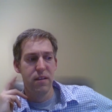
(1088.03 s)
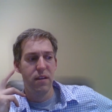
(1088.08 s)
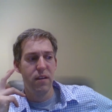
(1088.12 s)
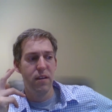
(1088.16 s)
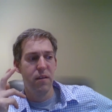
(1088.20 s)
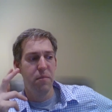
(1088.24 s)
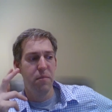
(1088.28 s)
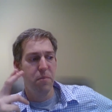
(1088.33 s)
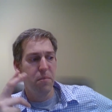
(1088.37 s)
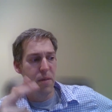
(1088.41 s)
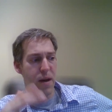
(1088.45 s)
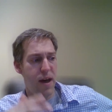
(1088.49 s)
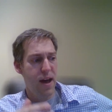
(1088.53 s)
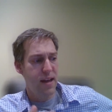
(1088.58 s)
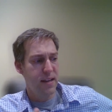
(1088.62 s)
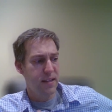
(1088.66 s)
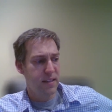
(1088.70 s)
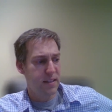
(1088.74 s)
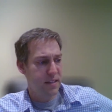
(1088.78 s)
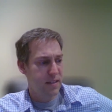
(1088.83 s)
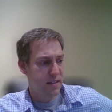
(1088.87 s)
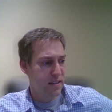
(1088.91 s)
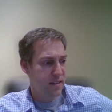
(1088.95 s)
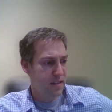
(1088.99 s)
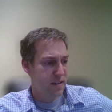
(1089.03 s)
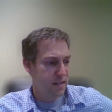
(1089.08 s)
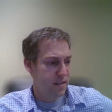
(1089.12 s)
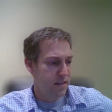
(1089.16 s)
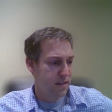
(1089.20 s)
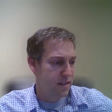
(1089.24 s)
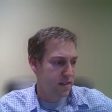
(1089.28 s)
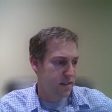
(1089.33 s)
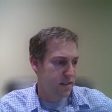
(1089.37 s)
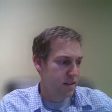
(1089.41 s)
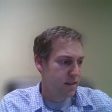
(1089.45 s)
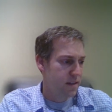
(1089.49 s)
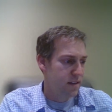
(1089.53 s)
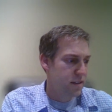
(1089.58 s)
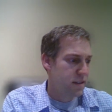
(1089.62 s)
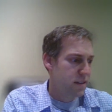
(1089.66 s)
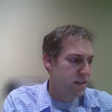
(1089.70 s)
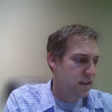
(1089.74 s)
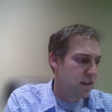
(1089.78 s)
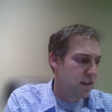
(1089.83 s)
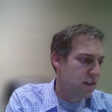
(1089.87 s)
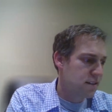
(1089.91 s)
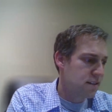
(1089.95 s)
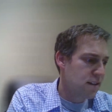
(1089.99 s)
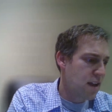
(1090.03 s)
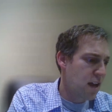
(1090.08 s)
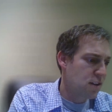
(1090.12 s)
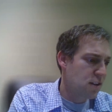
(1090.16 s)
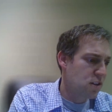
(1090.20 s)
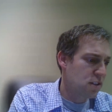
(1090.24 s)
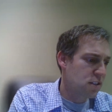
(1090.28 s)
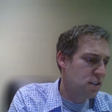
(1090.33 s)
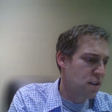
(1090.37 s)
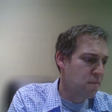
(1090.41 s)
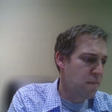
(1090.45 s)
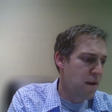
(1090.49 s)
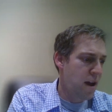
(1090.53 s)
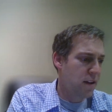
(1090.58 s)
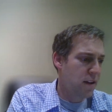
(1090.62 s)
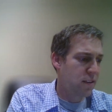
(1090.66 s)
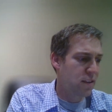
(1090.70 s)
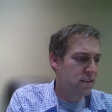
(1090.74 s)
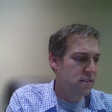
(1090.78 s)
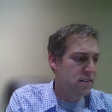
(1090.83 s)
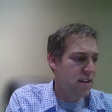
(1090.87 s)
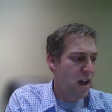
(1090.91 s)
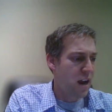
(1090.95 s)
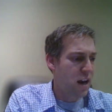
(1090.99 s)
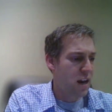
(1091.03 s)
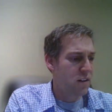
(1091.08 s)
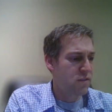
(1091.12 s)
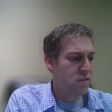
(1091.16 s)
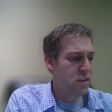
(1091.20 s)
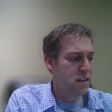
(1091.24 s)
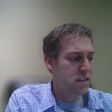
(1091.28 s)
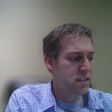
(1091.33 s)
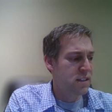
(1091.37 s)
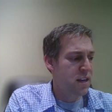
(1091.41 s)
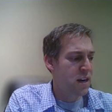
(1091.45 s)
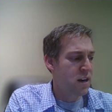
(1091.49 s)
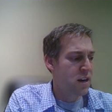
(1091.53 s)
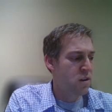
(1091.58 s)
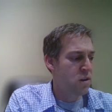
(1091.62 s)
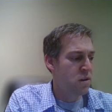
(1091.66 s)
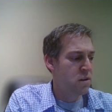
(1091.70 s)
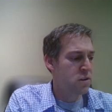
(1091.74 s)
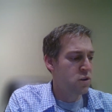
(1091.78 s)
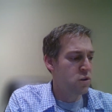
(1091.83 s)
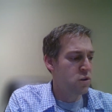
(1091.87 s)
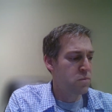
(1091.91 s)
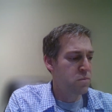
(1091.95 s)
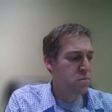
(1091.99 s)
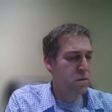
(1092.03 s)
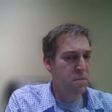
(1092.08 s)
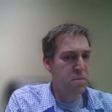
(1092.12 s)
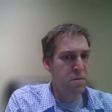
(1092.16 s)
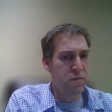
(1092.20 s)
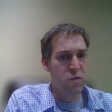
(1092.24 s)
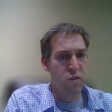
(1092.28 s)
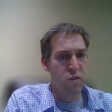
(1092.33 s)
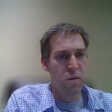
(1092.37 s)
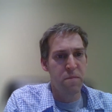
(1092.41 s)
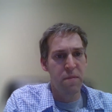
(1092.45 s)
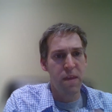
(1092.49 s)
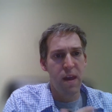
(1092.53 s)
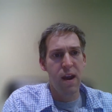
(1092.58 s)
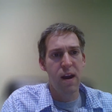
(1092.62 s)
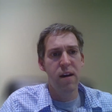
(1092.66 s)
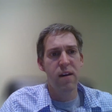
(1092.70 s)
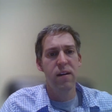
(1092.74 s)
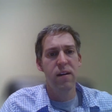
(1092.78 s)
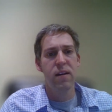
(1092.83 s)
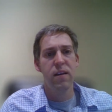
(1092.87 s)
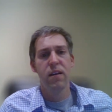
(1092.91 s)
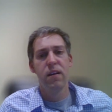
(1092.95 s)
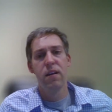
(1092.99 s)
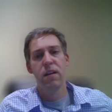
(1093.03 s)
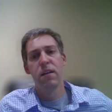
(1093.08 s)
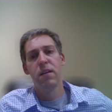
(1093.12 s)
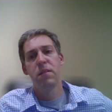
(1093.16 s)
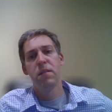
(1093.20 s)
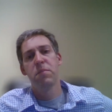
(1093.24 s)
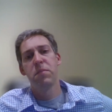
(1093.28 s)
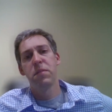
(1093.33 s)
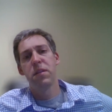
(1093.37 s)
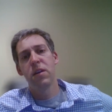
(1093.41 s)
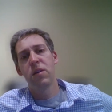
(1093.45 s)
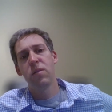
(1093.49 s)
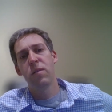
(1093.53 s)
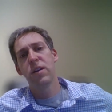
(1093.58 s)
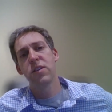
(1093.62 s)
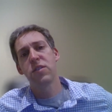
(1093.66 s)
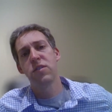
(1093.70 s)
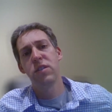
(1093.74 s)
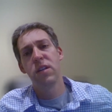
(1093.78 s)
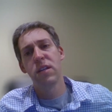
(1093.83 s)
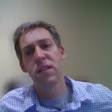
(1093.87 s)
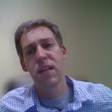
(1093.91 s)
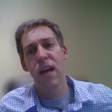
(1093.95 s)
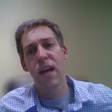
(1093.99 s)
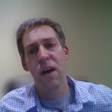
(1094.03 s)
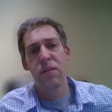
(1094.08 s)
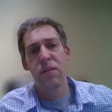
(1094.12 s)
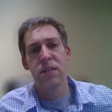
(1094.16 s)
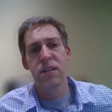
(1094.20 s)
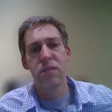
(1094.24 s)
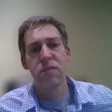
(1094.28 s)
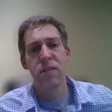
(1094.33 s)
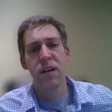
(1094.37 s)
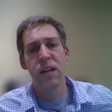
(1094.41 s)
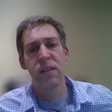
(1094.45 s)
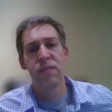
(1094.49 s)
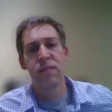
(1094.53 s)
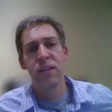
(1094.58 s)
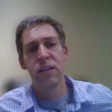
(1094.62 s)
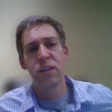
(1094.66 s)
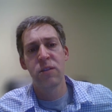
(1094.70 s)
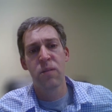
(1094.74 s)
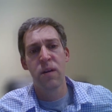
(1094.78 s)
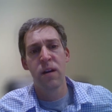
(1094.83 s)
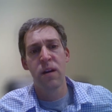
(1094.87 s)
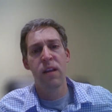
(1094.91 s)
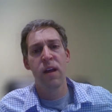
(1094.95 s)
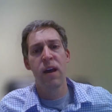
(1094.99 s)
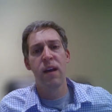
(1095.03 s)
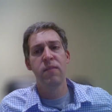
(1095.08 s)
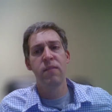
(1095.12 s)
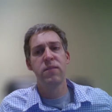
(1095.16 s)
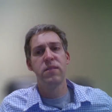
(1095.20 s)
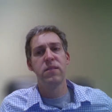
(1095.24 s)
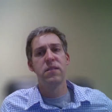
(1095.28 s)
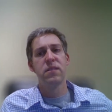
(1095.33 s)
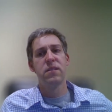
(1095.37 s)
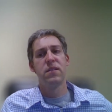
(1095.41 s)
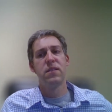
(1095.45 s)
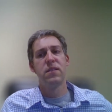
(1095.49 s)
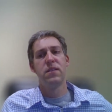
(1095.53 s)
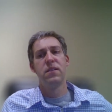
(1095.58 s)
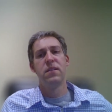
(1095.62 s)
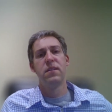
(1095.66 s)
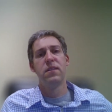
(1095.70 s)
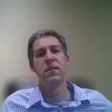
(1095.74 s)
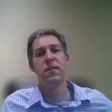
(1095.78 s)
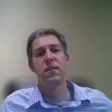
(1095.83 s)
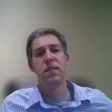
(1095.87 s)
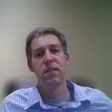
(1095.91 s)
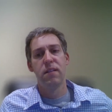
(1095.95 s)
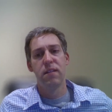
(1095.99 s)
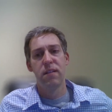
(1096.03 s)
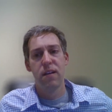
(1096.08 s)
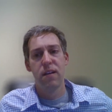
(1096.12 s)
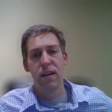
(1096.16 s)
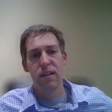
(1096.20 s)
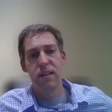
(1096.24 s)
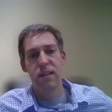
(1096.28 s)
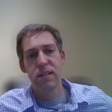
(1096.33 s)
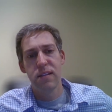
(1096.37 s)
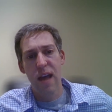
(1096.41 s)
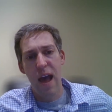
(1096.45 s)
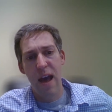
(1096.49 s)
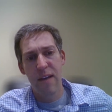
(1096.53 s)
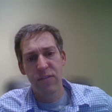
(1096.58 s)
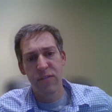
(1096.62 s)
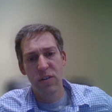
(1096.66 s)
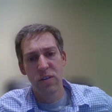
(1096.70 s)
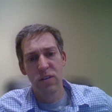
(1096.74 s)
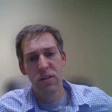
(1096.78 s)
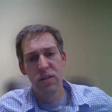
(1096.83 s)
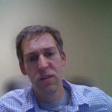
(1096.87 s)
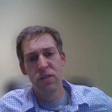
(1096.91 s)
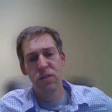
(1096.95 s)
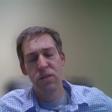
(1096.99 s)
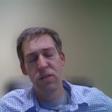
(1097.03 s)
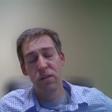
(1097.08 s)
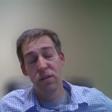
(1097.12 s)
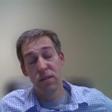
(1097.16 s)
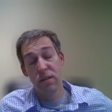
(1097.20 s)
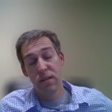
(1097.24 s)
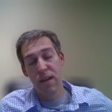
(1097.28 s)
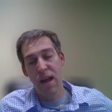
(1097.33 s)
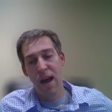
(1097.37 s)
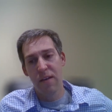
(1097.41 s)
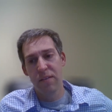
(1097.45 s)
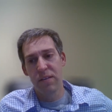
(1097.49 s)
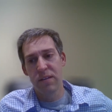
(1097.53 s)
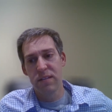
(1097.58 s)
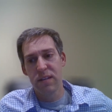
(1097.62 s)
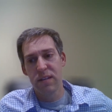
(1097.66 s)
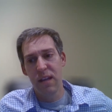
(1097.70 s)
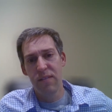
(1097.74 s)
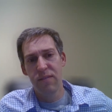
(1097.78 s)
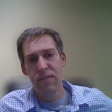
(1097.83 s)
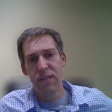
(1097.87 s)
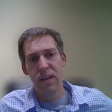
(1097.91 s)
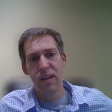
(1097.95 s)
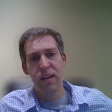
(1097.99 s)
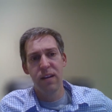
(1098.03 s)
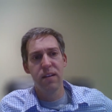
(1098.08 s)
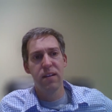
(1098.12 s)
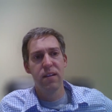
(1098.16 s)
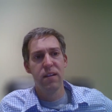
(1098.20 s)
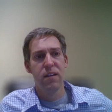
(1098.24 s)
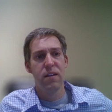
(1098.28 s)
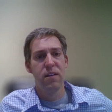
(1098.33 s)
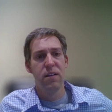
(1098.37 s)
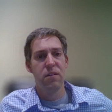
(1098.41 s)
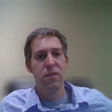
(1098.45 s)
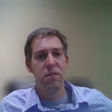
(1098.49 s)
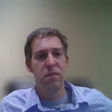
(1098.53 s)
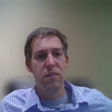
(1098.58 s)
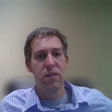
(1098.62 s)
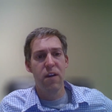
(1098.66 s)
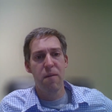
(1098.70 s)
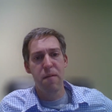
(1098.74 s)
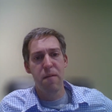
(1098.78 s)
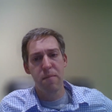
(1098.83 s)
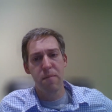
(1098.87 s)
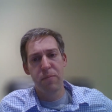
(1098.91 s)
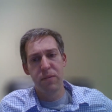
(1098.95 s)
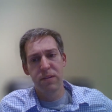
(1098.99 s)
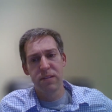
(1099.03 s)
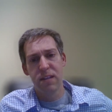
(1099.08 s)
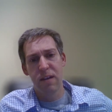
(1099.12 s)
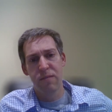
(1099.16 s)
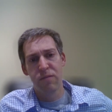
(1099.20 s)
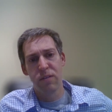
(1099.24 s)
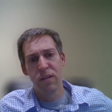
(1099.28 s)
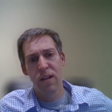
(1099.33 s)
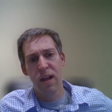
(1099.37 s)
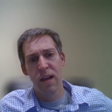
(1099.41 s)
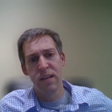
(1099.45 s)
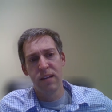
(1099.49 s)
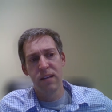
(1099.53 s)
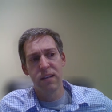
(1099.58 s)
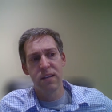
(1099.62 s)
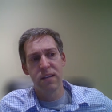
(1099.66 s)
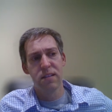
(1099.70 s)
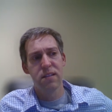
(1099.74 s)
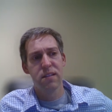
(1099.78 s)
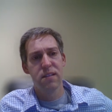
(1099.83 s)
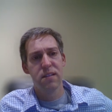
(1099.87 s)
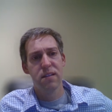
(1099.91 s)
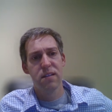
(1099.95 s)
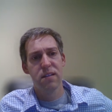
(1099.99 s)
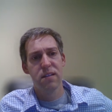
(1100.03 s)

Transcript: But it's not just about the sacrifices that are going to be performed there. The question is, how is it relevant to our lives? And this afternoon, or now this evening, we've come up with several ideas.